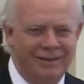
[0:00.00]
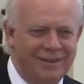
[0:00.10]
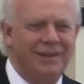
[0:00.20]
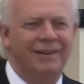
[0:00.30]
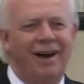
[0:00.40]

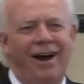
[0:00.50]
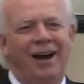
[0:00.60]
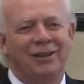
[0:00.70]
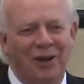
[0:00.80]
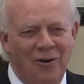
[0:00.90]
It's an
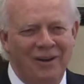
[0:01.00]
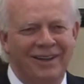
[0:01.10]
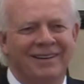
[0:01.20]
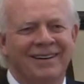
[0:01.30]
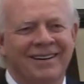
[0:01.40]

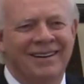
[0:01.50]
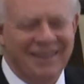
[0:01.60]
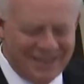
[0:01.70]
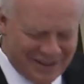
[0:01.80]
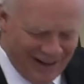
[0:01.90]
ongoing
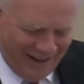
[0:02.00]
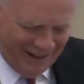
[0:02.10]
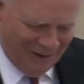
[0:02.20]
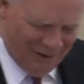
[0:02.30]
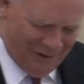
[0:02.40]

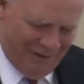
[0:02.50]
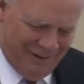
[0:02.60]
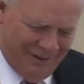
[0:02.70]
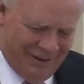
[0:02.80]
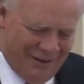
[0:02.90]
cycle.
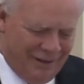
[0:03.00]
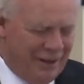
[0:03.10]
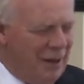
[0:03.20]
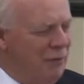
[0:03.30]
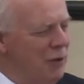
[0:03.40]

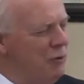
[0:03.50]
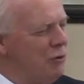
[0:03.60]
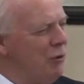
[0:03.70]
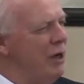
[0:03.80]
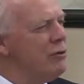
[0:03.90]
If you
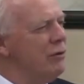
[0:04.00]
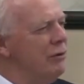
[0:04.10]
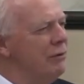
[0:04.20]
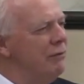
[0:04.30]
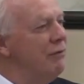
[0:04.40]

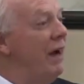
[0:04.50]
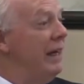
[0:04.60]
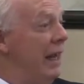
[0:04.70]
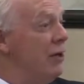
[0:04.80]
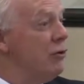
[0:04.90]
treasure
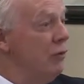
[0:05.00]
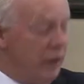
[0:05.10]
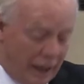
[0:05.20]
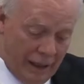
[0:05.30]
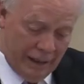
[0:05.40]
financial
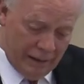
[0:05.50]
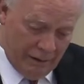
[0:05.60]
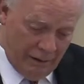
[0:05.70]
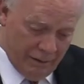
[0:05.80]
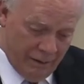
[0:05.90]

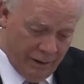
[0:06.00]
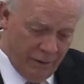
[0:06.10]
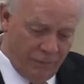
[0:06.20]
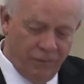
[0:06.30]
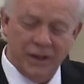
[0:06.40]
gain,
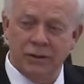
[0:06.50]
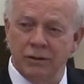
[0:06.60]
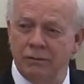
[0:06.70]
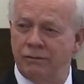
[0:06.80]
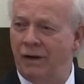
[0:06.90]
they'll feed
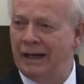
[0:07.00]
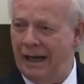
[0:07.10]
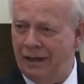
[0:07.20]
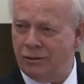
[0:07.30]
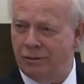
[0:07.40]
you
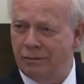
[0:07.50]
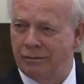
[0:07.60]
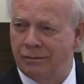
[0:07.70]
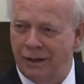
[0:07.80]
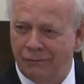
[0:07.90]

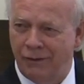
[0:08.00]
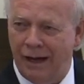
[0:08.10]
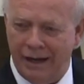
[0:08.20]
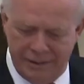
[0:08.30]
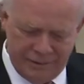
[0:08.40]
financial
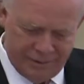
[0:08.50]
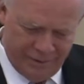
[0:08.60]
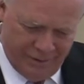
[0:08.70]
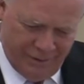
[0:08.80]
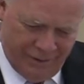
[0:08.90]
advice.
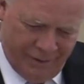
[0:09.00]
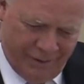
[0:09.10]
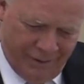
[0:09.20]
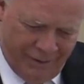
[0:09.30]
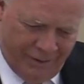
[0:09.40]

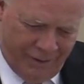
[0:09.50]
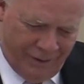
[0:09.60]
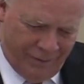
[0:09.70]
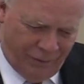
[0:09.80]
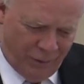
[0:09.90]

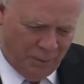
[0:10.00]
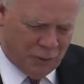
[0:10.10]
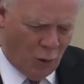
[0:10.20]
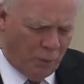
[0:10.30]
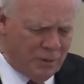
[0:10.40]
If you're
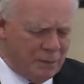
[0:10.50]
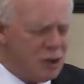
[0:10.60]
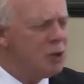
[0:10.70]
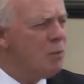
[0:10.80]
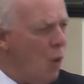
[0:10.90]
absorbed in
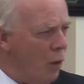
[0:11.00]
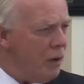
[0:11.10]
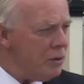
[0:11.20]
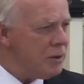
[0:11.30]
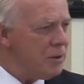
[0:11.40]

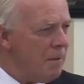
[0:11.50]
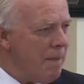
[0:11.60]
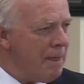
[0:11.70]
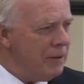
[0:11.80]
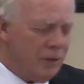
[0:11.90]
sports,
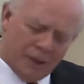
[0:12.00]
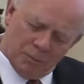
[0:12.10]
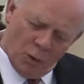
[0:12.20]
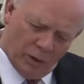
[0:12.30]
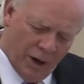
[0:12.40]
you'll get
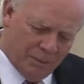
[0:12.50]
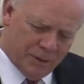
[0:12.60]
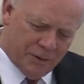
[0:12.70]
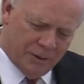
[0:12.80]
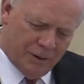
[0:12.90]
more
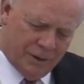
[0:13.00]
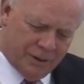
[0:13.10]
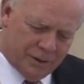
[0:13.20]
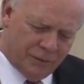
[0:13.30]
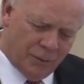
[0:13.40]

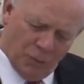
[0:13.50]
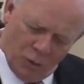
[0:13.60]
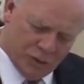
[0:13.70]
opportunities for more